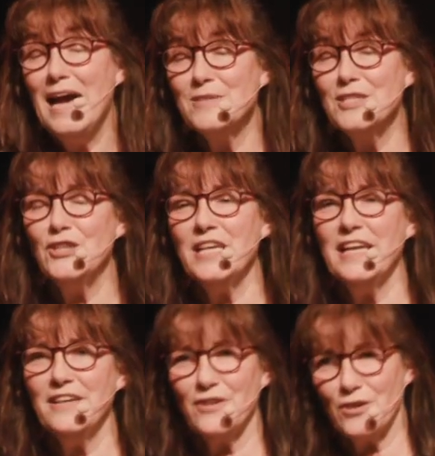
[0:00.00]
I was
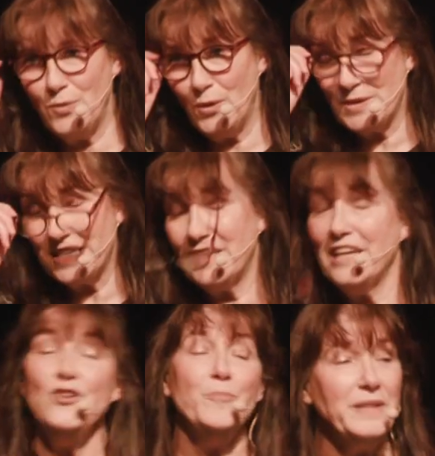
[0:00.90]
looking at her quotes, and
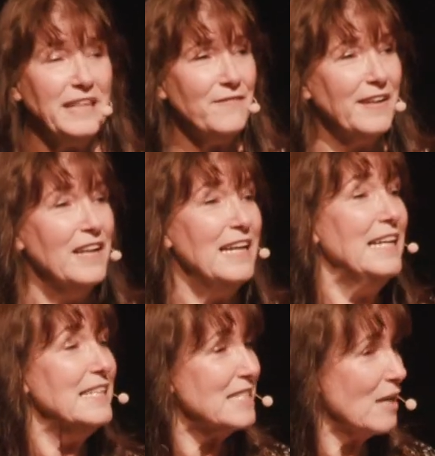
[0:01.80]
can you believe it?
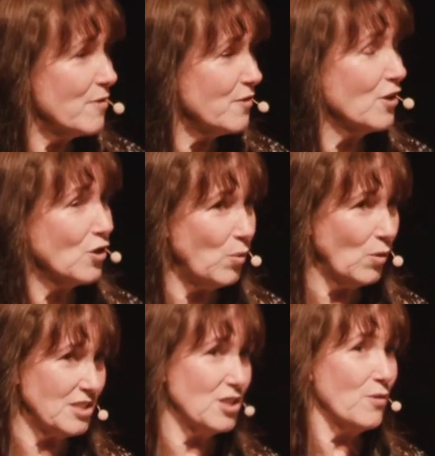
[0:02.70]
Some of her
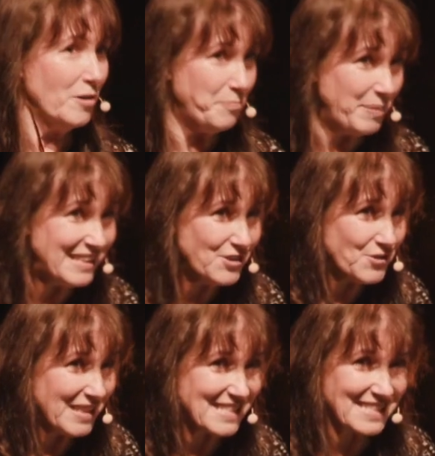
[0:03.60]
quotes are on
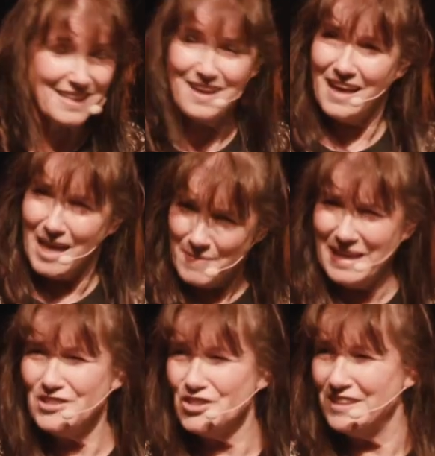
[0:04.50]
Pinterest.
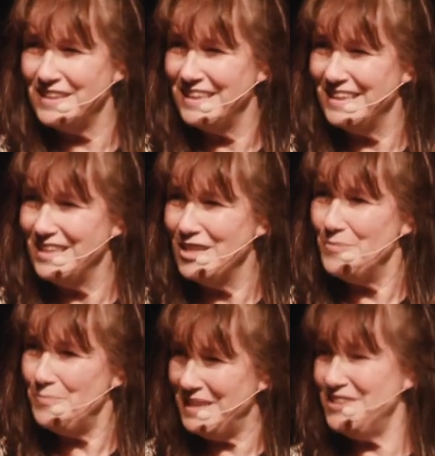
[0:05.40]
Imagine.
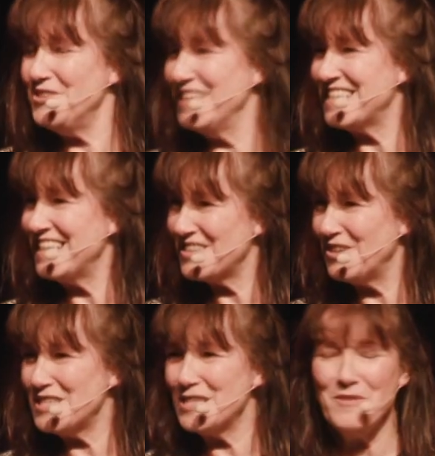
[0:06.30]
Pinterest has
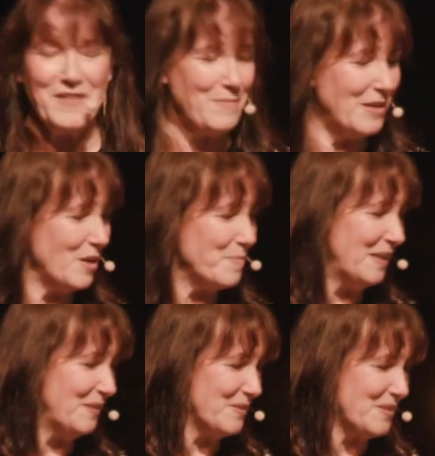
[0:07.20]
got some of Amy
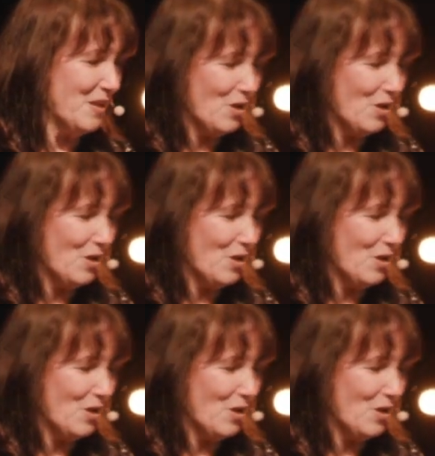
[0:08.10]
Carmichael's